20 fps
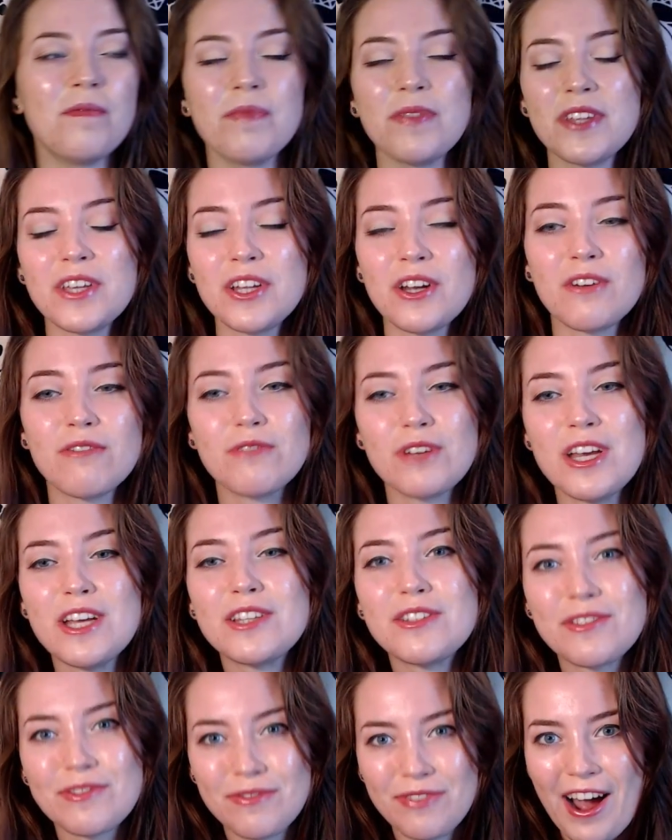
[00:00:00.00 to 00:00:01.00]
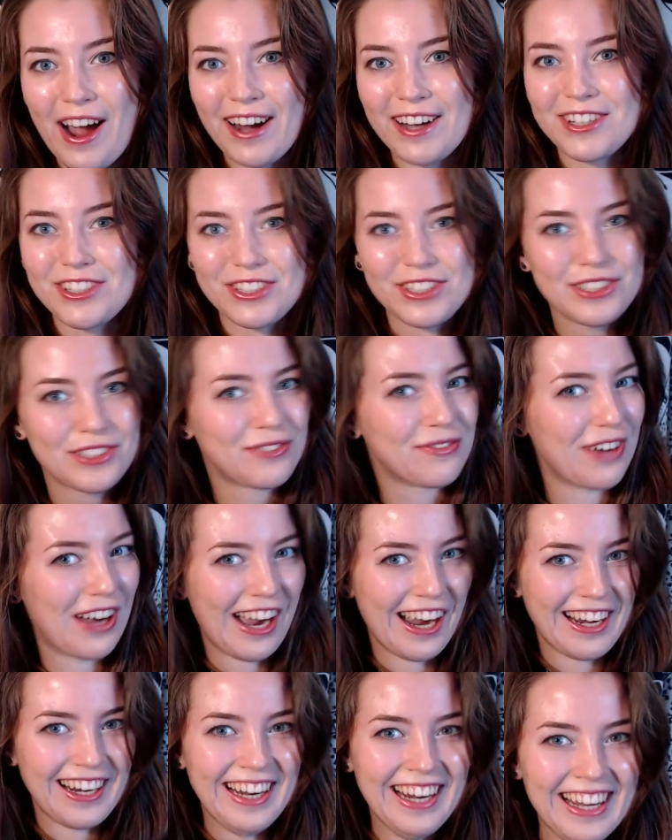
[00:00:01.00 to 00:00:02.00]
you know, it's fine. She's
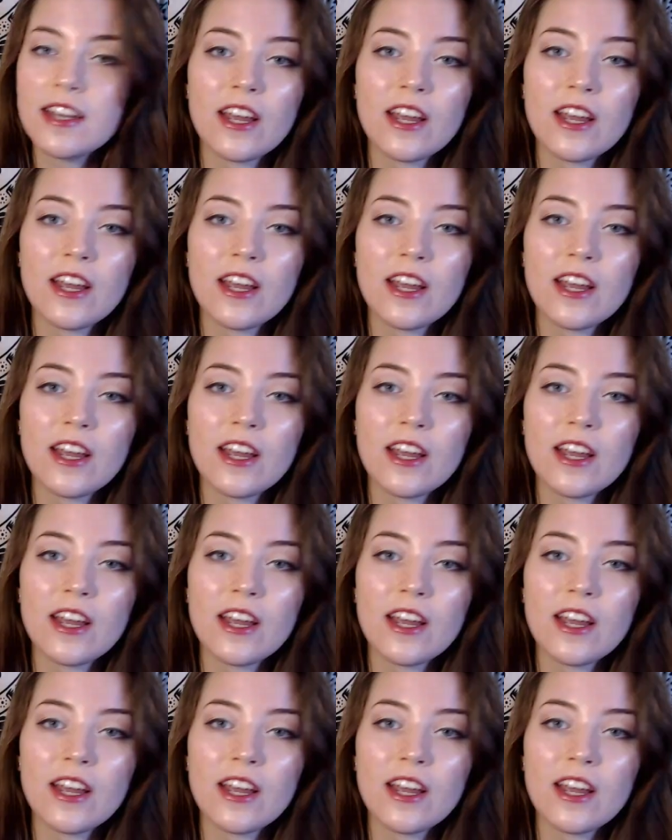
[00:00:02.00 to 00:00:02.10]
fine.